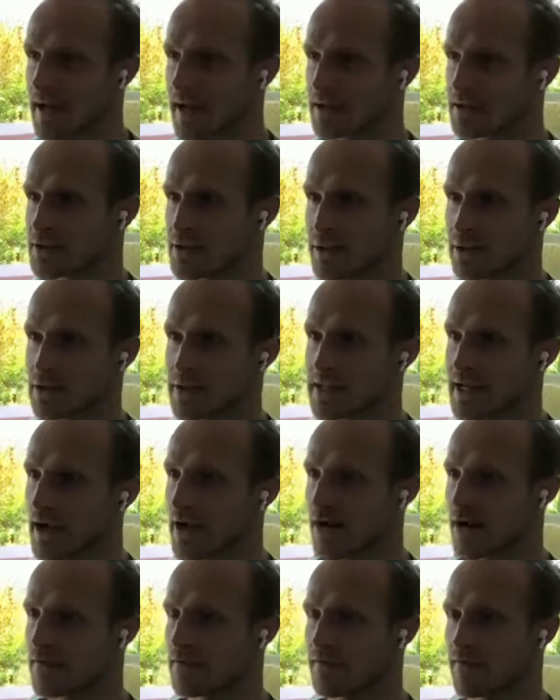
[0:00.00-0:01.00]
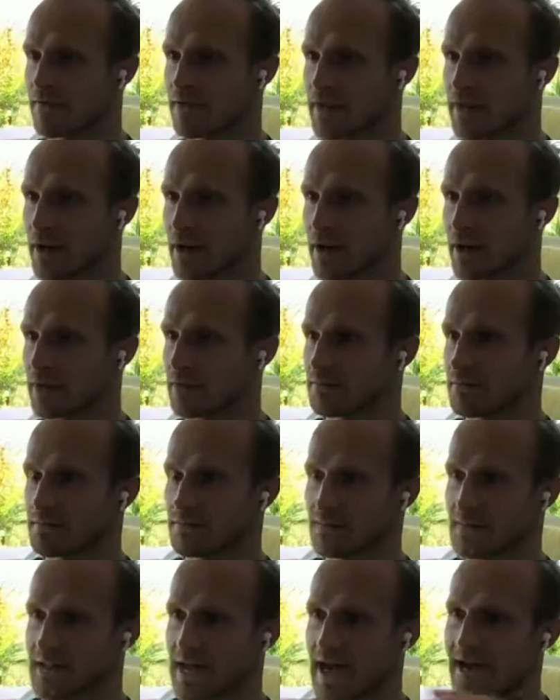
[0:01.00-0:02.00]
And so instead of
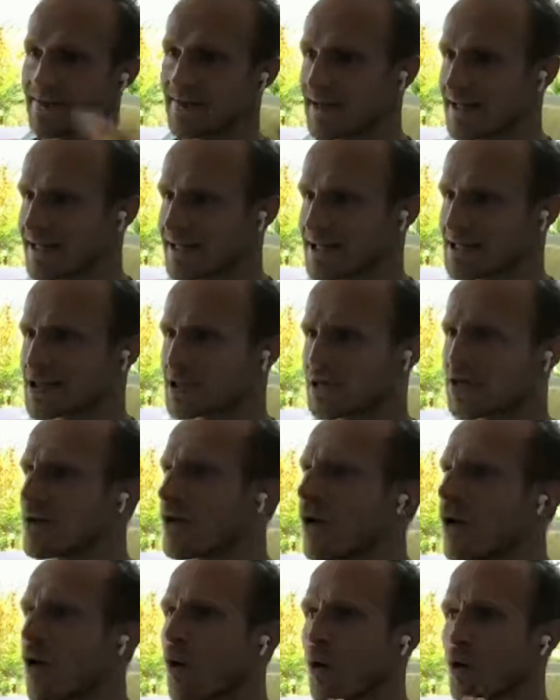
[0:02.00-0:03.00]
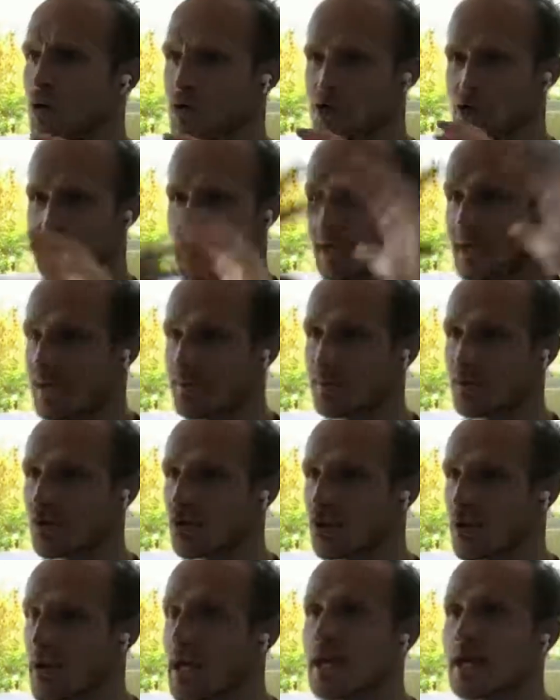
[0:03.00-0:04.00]
diving into the whole gene key
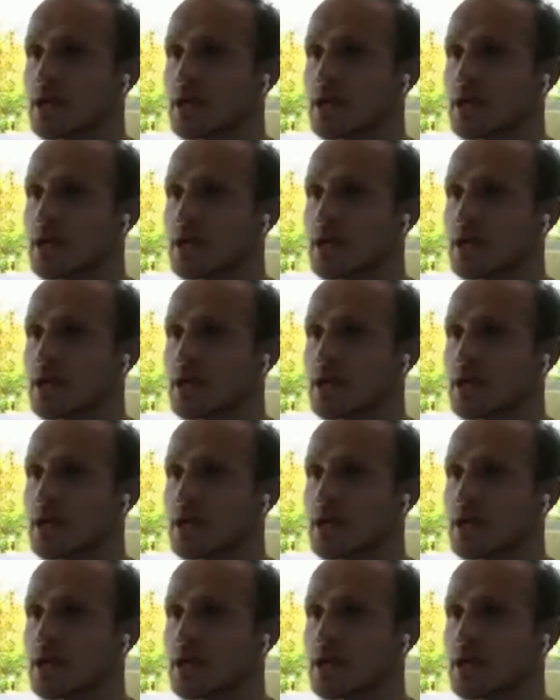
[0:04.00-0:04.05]
book,